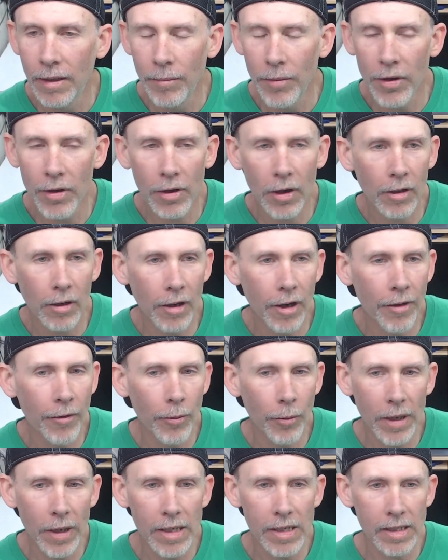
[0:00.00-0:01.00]
Um, there are
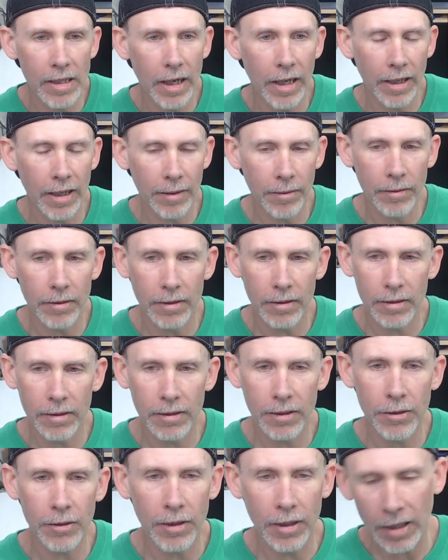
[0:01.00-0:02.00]
other ways that I can,
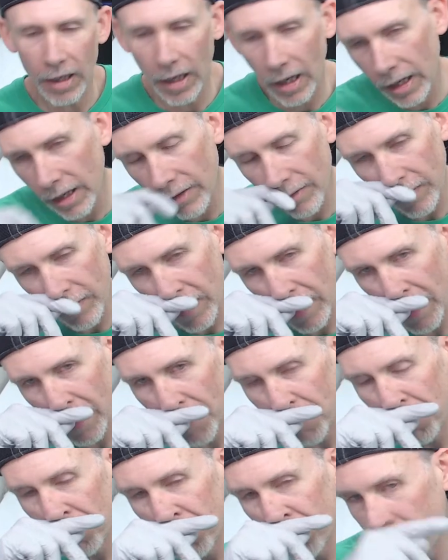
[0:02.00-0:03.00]
you can kind of
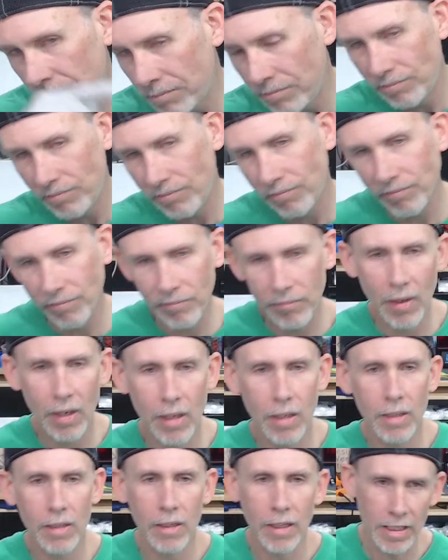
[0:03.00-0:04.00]
um,
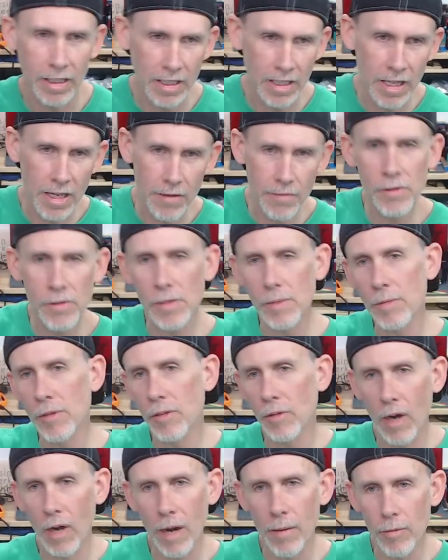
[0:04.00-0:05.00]
like give
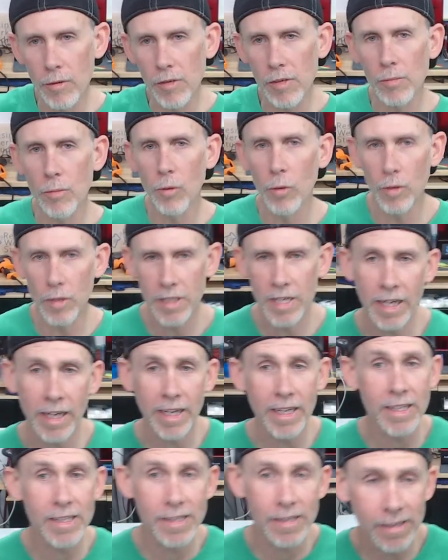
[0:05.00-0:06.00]
subscribers more
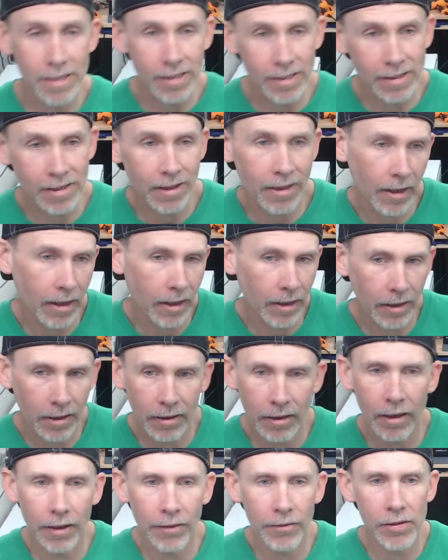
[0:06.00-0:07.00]
tickets is a
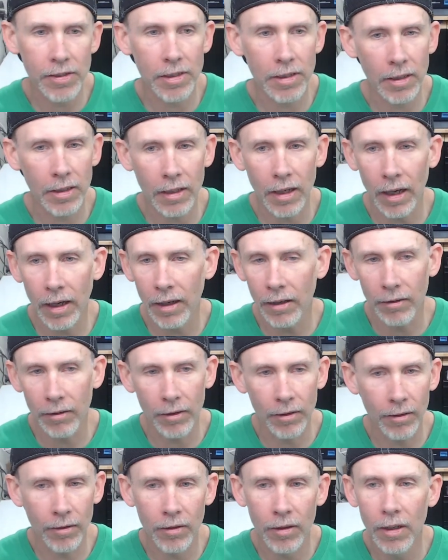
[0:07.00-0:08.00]
thing that I've seen. I don't
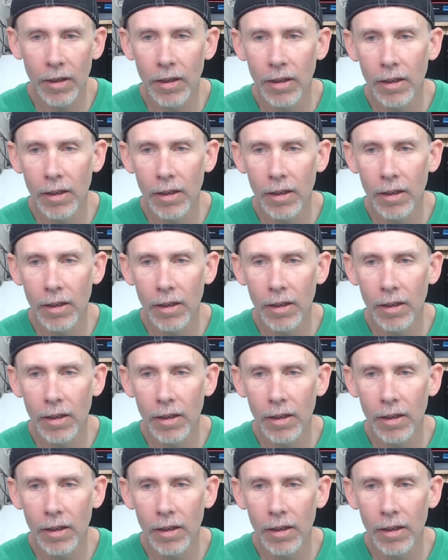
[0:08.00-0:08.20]
know.